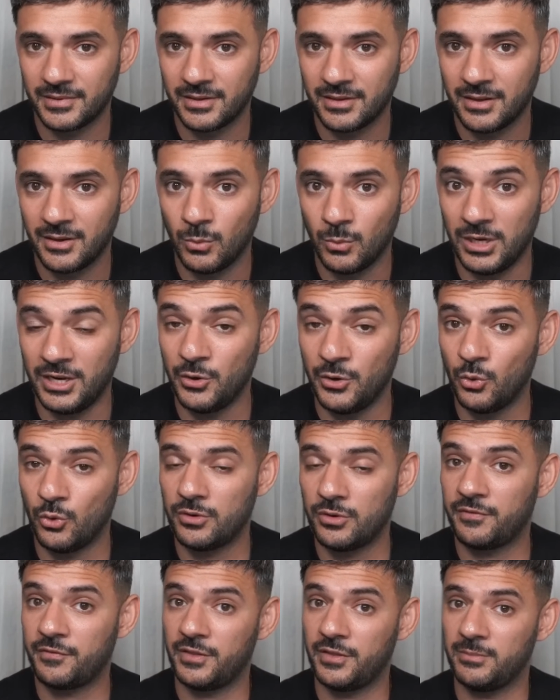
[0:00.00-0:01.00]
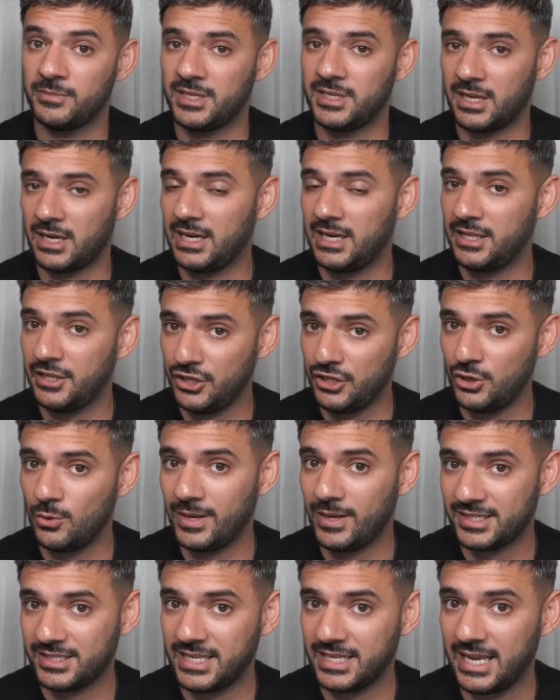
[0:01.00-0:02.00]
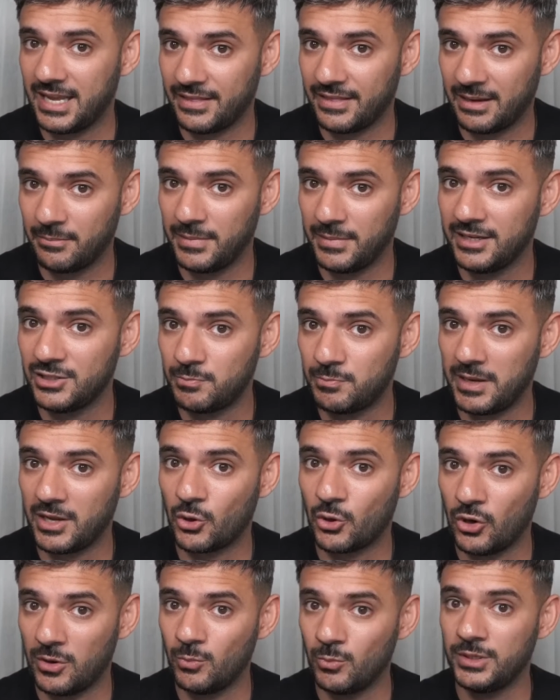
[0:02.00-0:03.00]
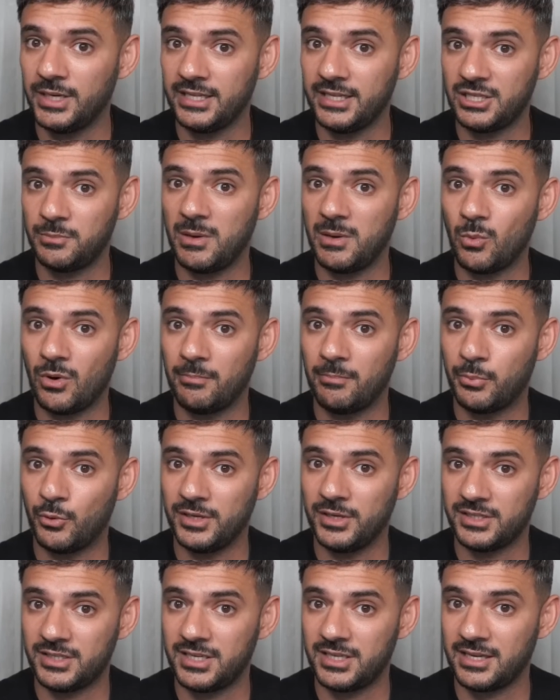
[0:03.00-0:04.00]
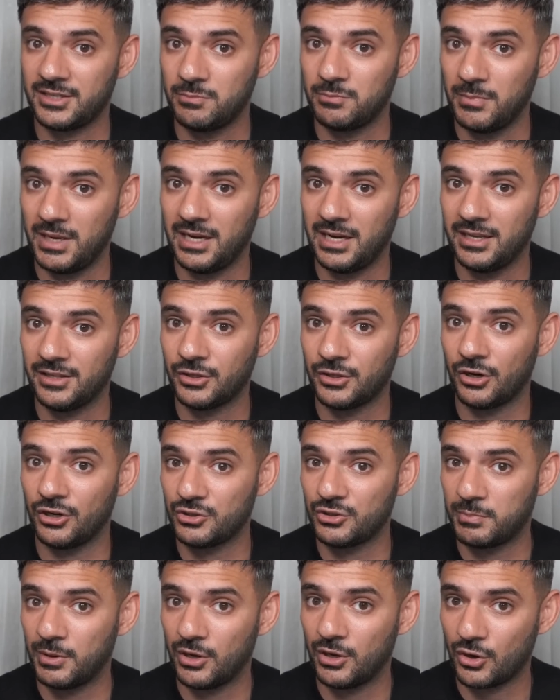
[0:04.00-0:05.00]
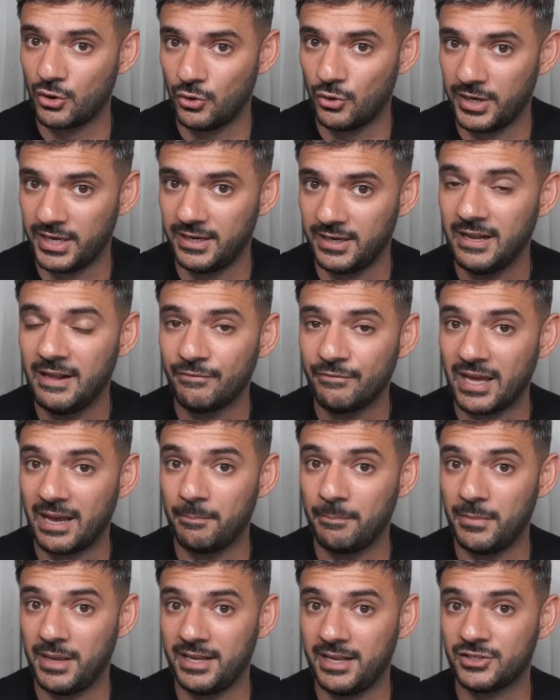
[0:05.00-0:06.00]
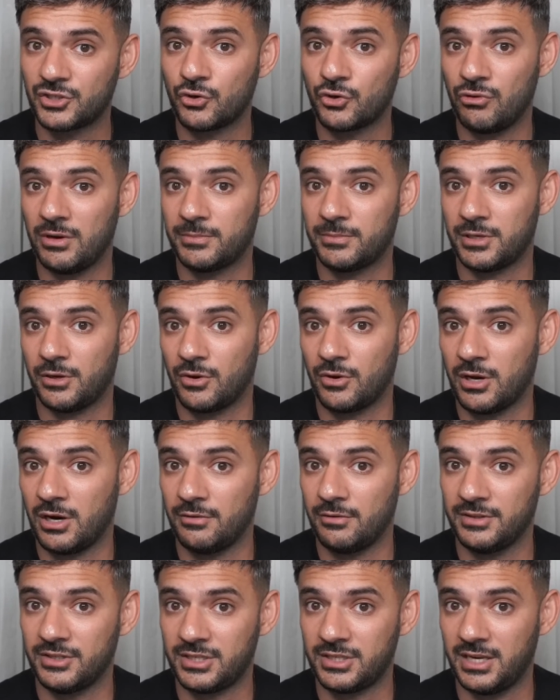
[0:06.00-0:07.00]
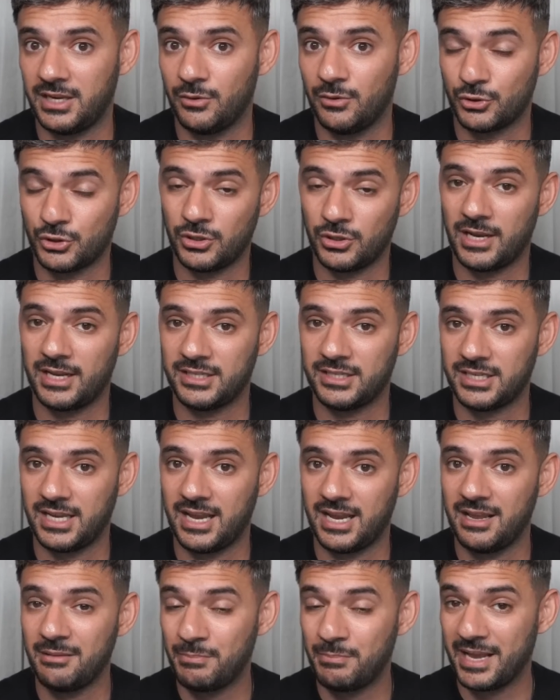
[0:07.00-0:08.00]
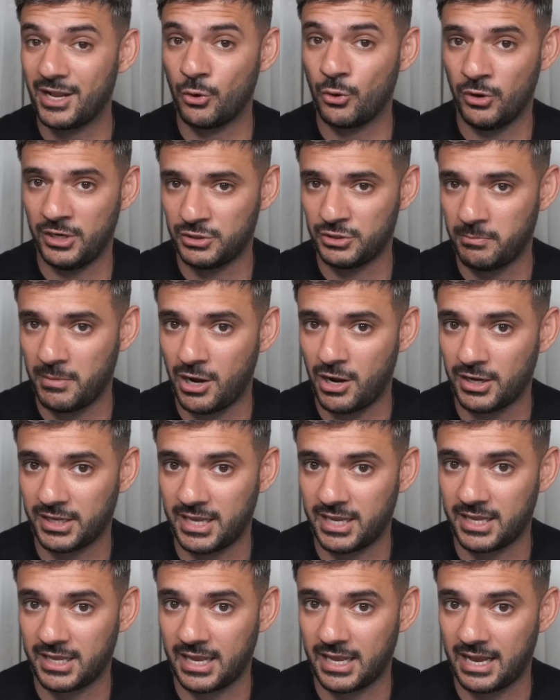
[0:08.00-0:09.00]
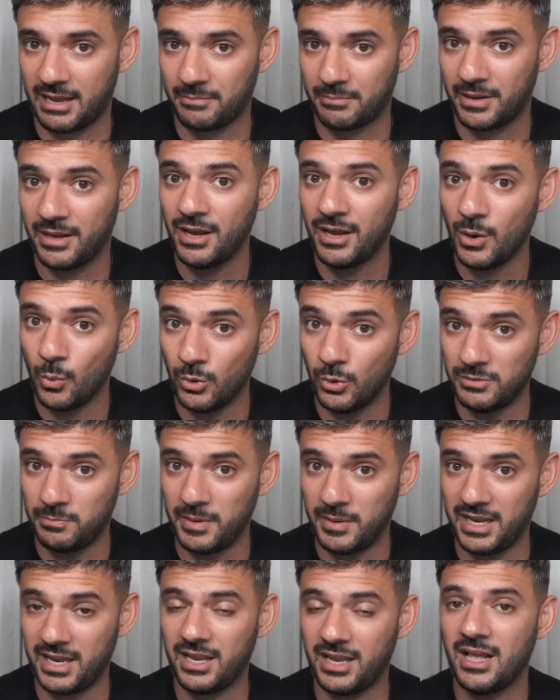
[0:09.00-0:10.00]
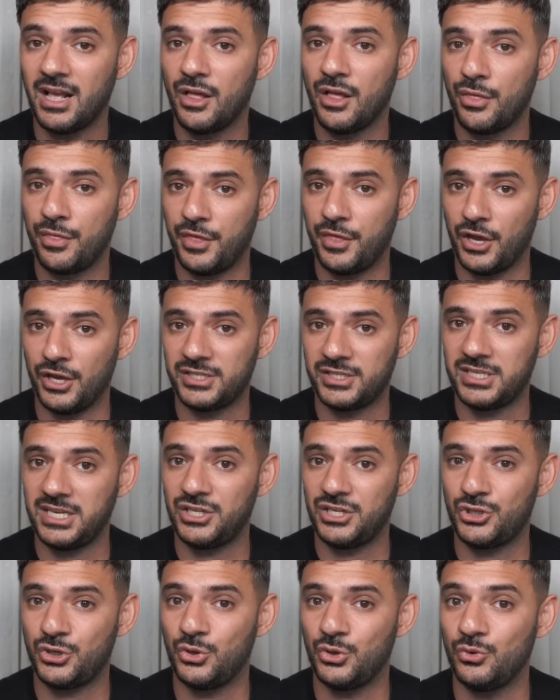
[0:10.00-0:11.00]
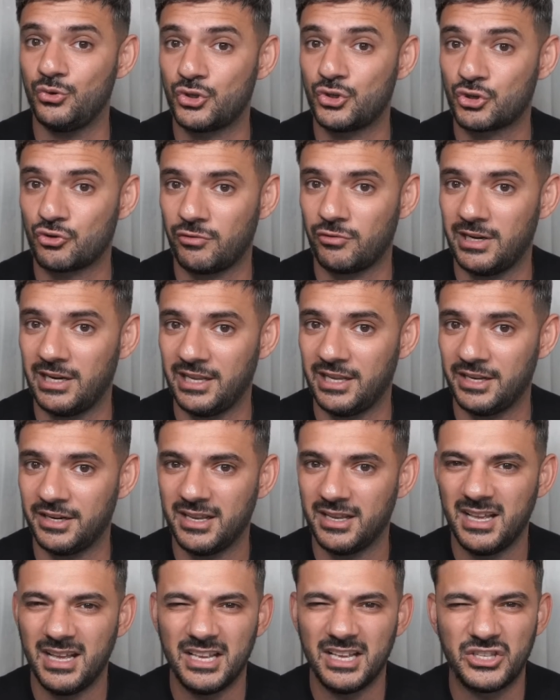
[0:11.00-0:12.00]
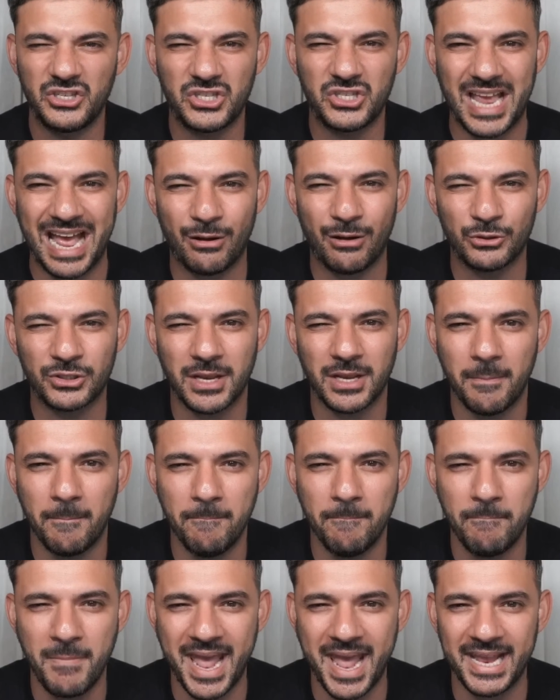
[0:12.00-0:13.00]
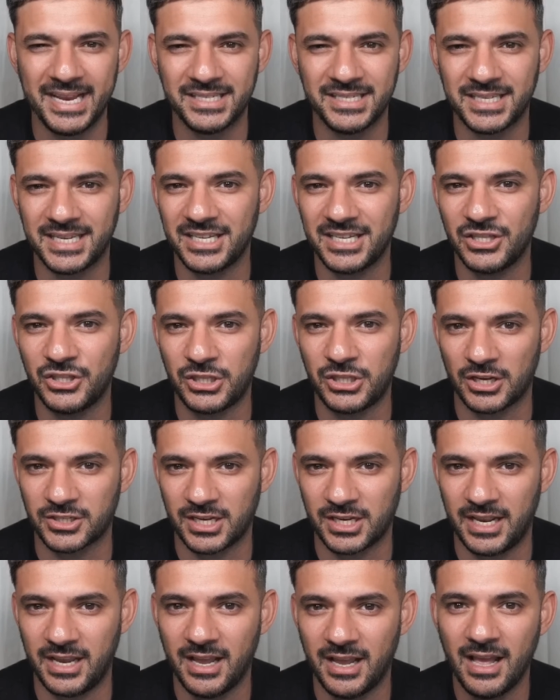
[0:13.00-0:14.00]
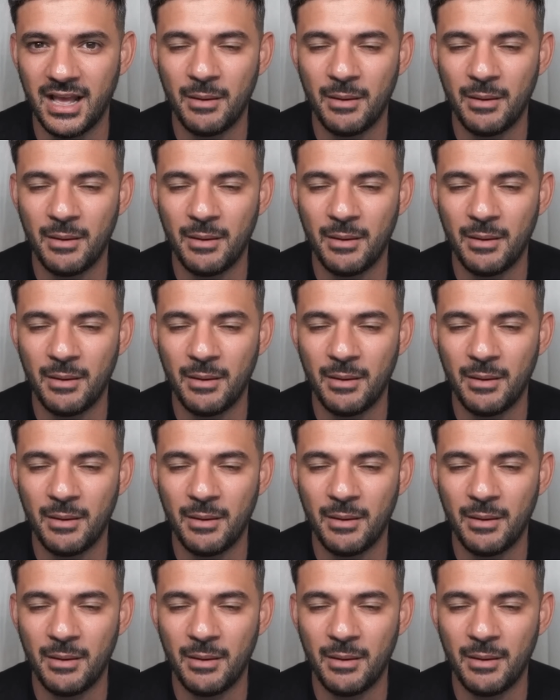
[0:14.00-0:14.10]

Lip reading: Well, in order for them to clear the US debt, that means Bitcoin will need to be $1.6 million per coin. That means cryptocurrency, or should I say Bitcoin's market cap, would be 32 trillion. Sounds amazing, doesn't it?